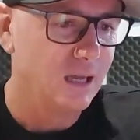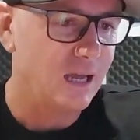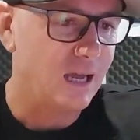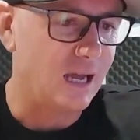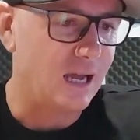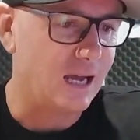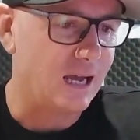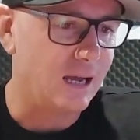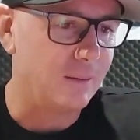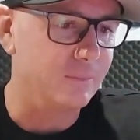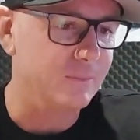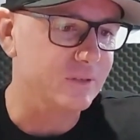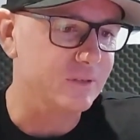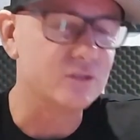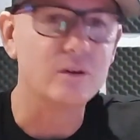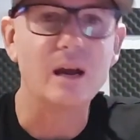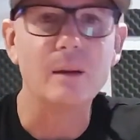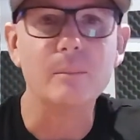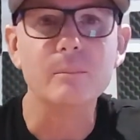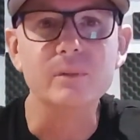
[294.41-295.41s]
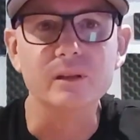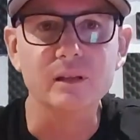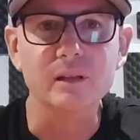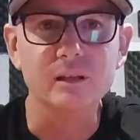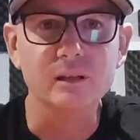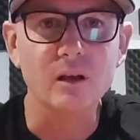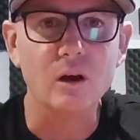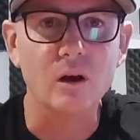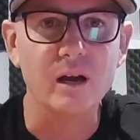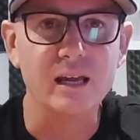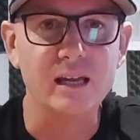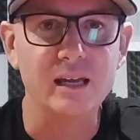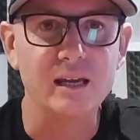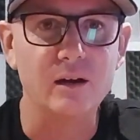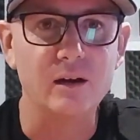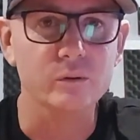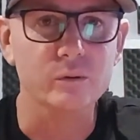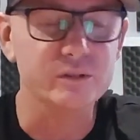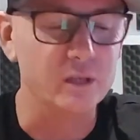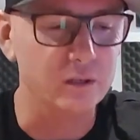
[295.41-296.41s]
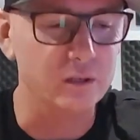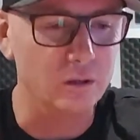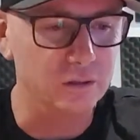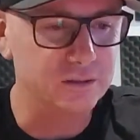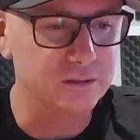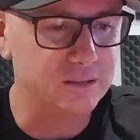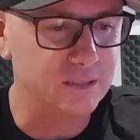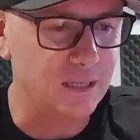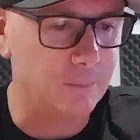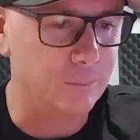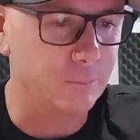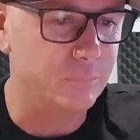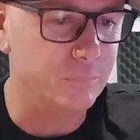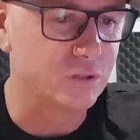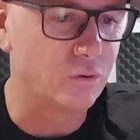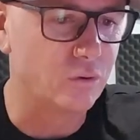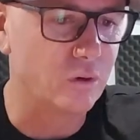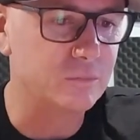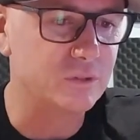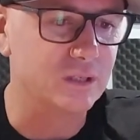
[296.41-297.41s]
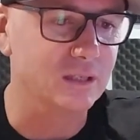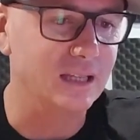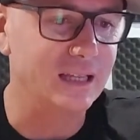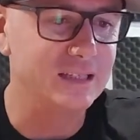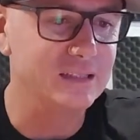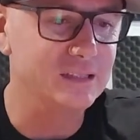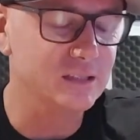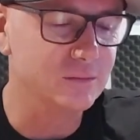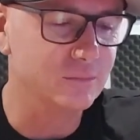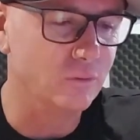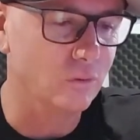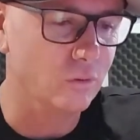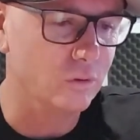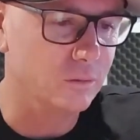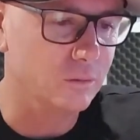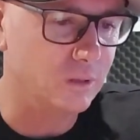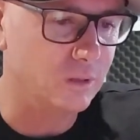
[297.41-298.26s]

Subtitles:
The strap, and I also got prescription lenses for them.